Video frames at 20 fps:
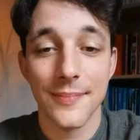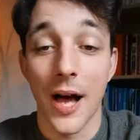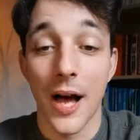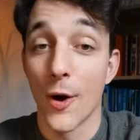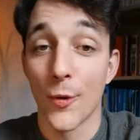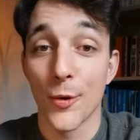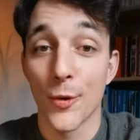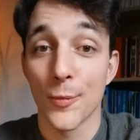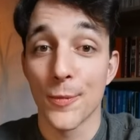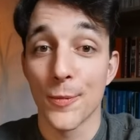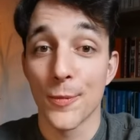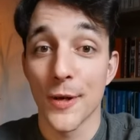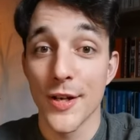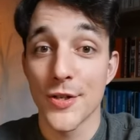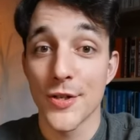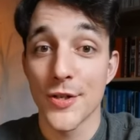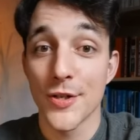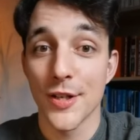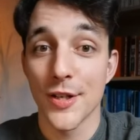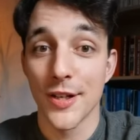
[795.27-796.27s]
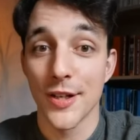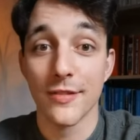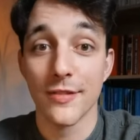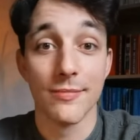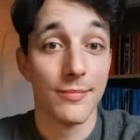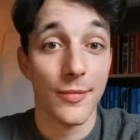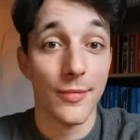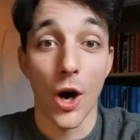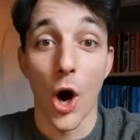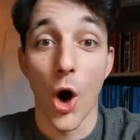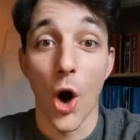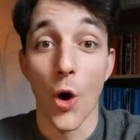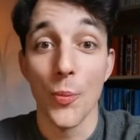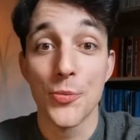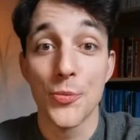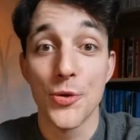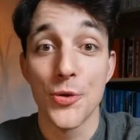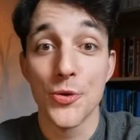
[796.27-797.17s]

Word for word: just, our pleasure. Uh, and hope to